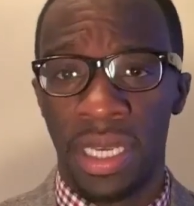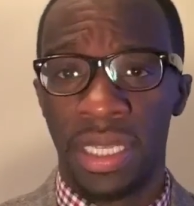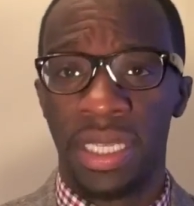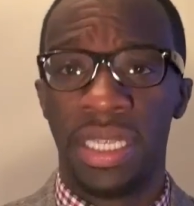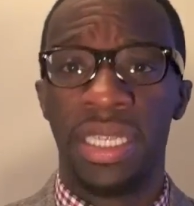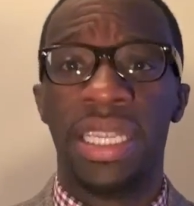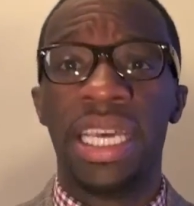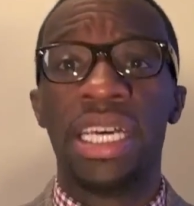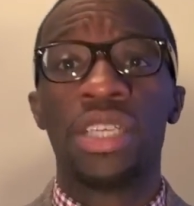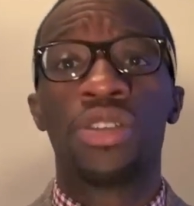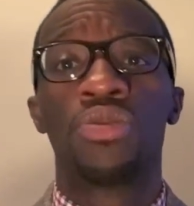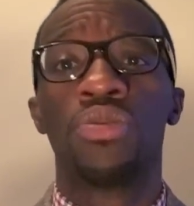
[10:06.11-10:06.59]

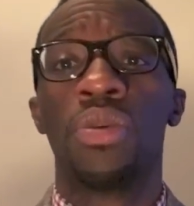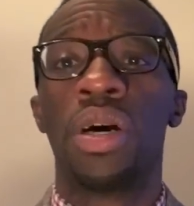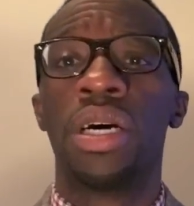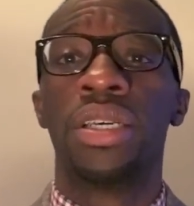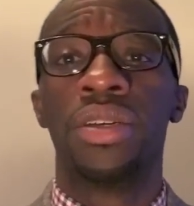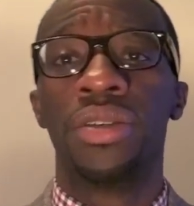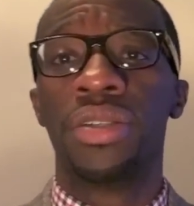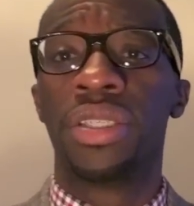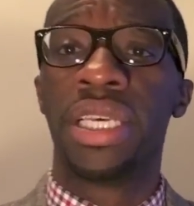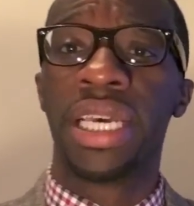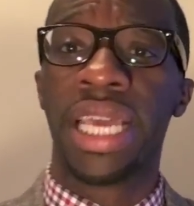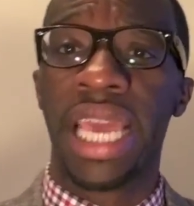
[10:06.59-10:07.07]
See, this
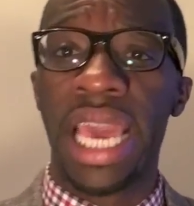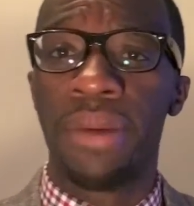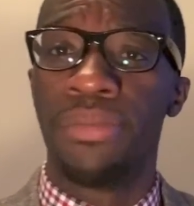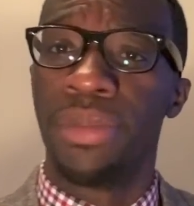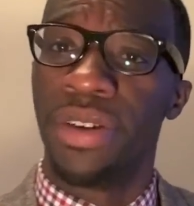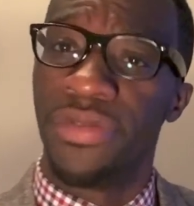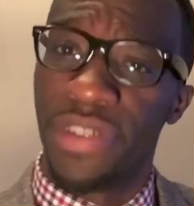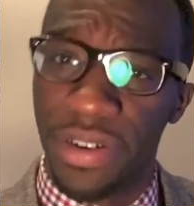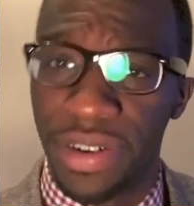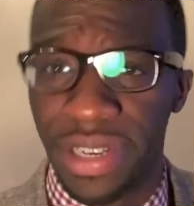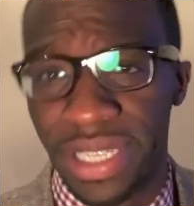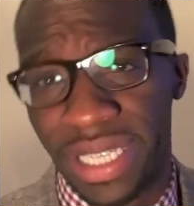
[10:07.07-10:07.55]
one used to get
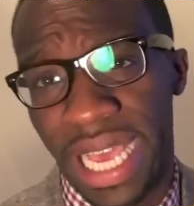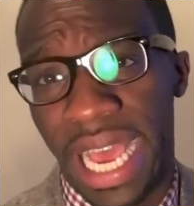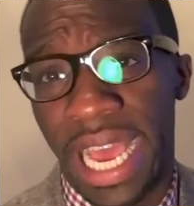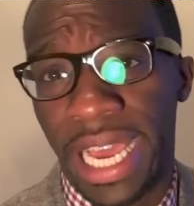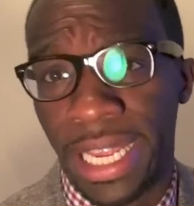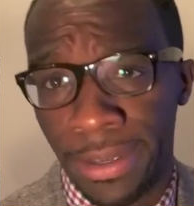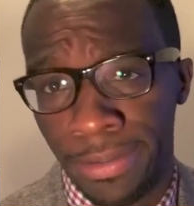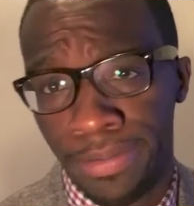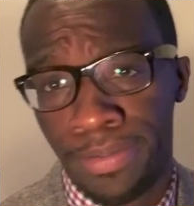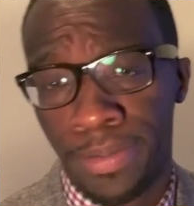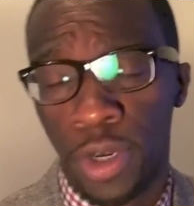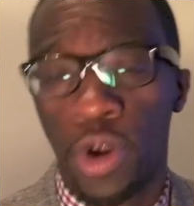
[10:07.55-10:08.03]
me very
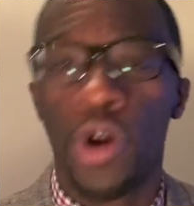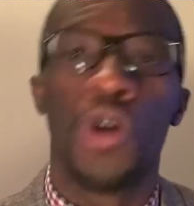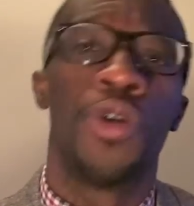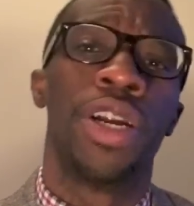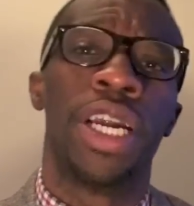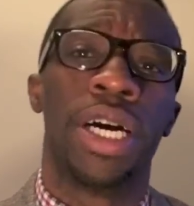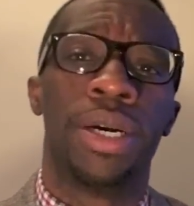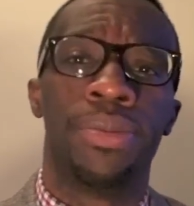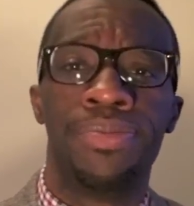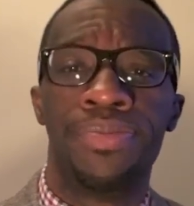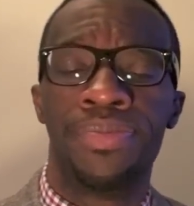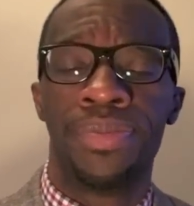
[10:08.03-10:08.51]
sad
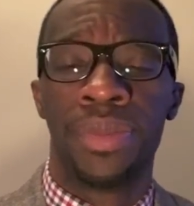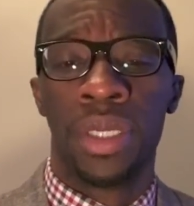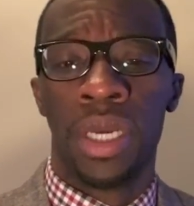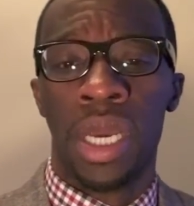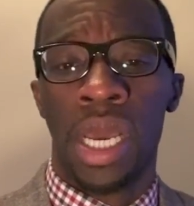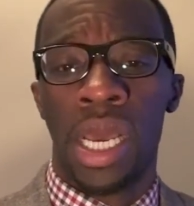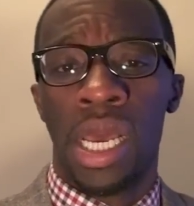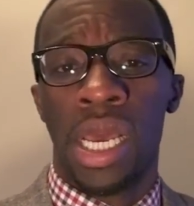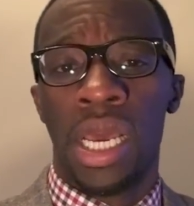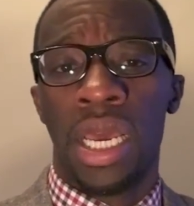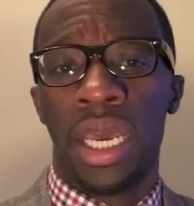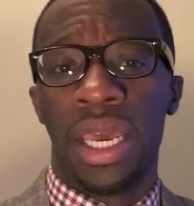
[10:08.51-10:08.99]
growing up.
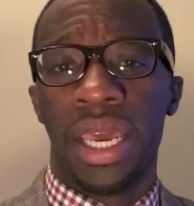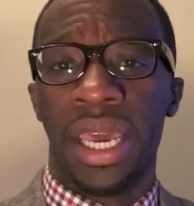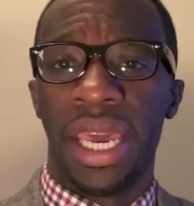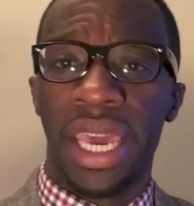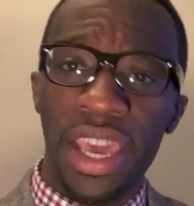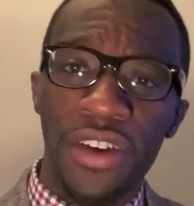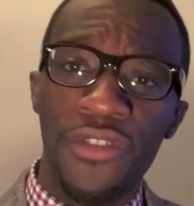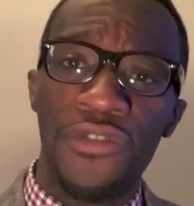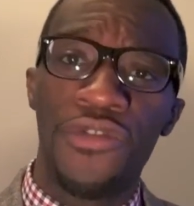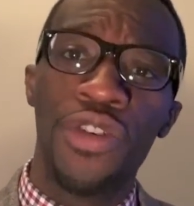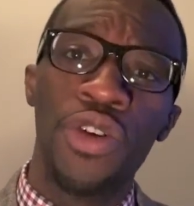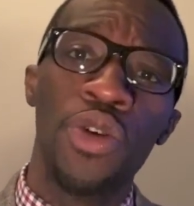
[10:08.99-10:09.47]

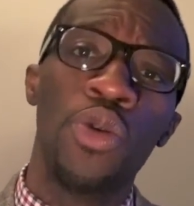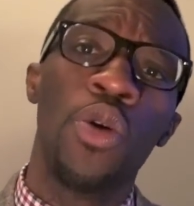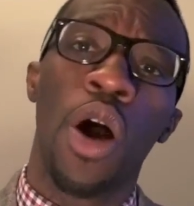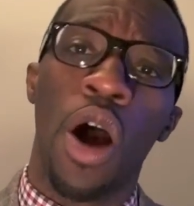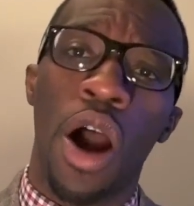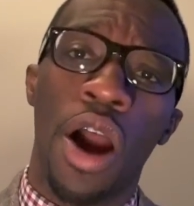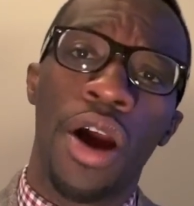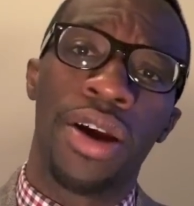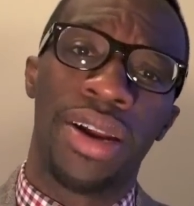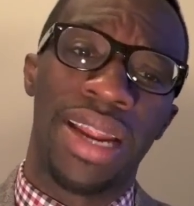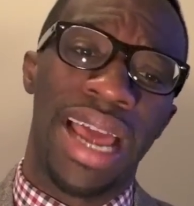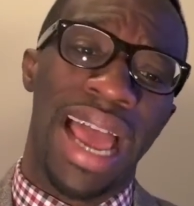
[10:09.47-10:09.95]
If you
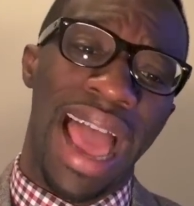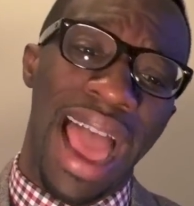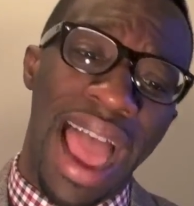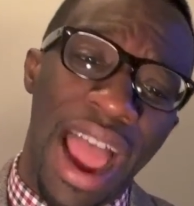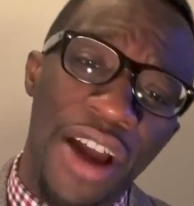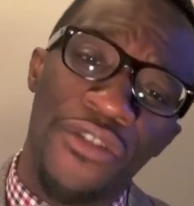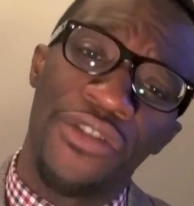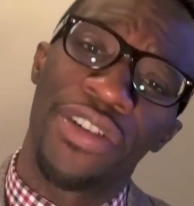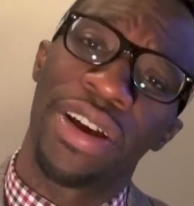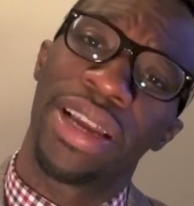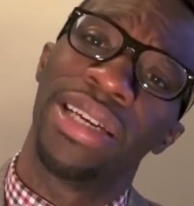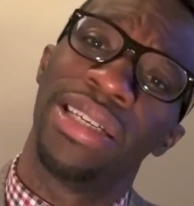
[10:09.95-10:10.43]
are an
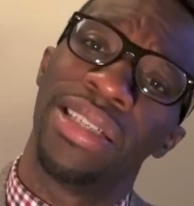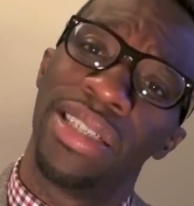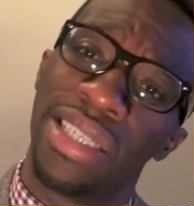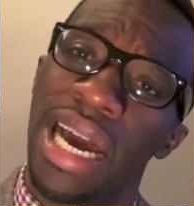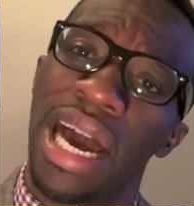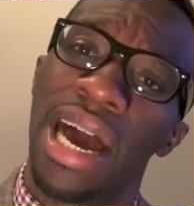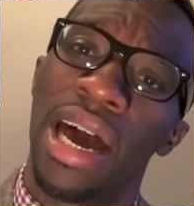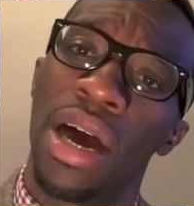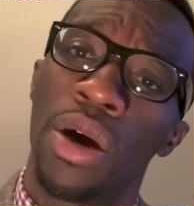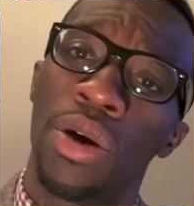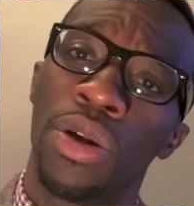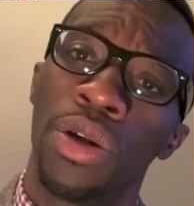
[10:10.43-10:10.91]
African
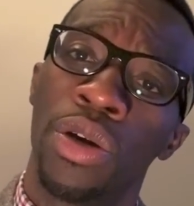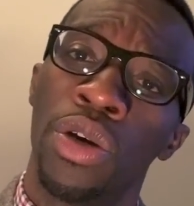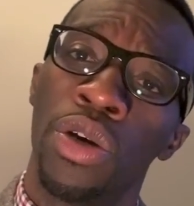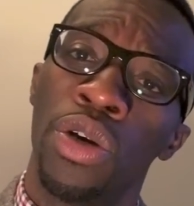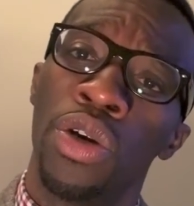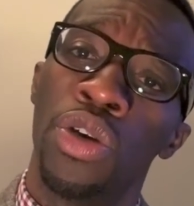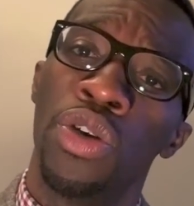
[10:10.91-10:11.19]
child,